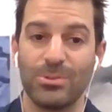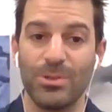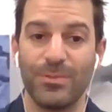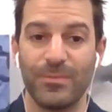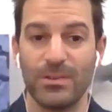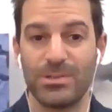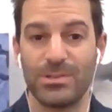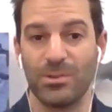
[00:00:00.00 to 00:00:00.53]

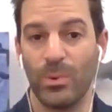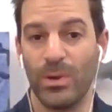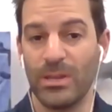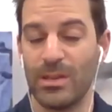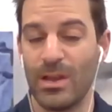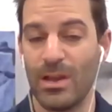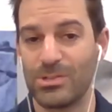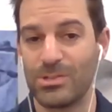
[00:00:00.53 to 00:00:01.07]
toothfish that we
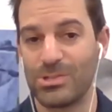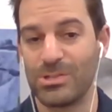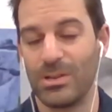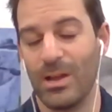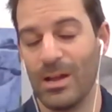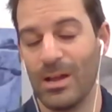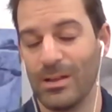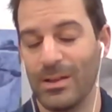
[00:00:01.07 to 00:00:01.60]
catch,
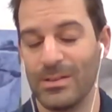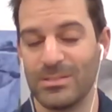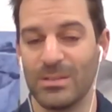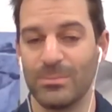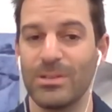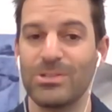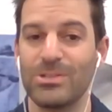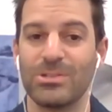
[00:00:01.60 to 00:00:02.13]
as I
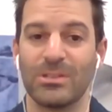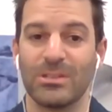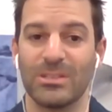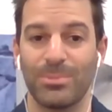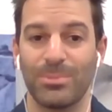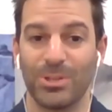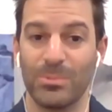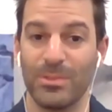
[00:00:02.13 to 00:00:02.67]
mentioned, at the
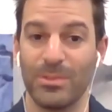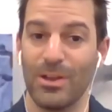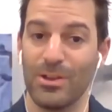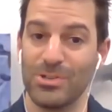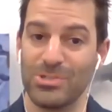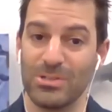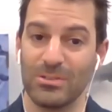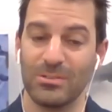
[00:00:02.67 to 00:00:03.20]
bottom of the
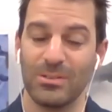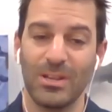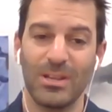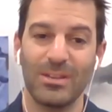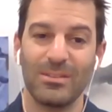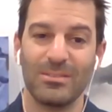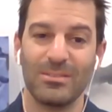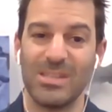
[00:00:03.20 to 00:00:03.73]
ocean,
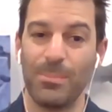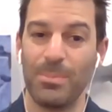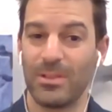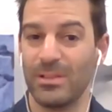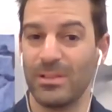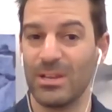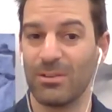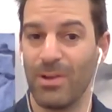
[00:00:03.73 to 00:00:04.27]
it's
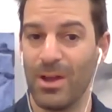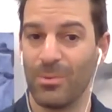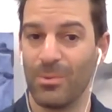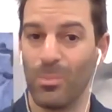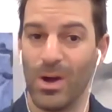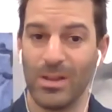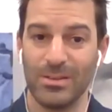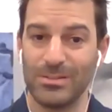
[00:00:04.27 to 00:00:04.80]
typically around
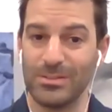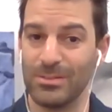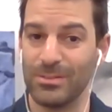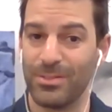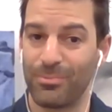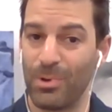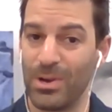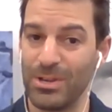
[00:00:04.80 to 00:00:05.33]
1 to
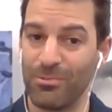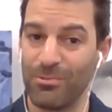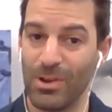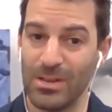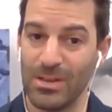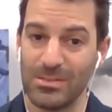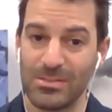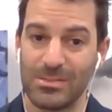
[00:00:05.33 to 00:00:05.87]
3
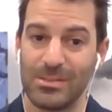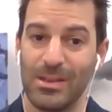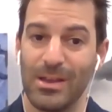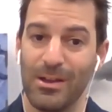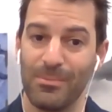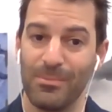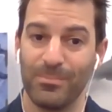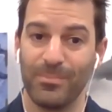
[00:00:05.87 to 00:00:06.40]
degrees
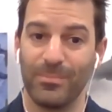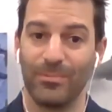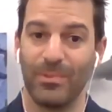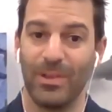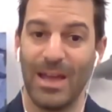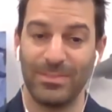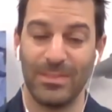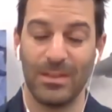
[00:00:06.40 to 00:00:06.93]

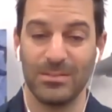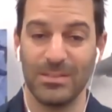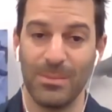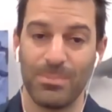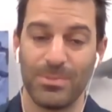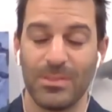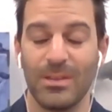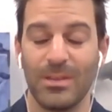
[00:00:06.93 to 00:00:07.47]
at that
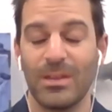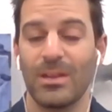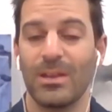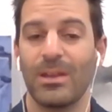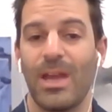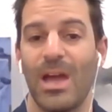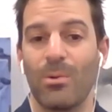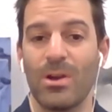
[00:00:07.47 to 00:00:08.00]
depth.
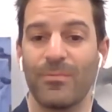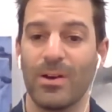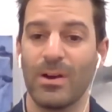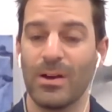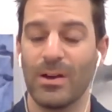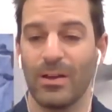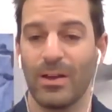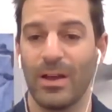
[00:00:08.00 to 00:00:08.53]

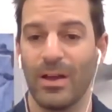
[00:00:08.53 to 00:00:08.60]
However,